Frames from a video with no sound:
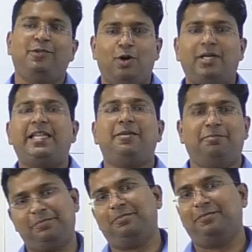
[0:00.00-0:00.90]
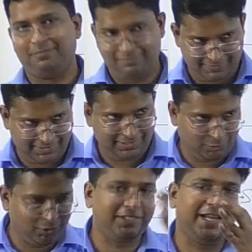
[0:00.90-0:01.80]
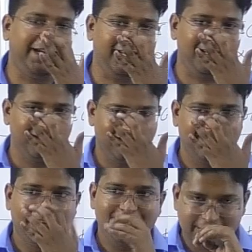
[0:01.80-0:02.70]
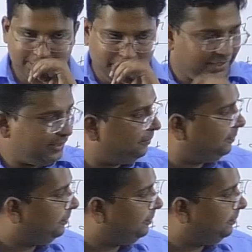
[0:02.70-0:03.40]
your time 2019 you expected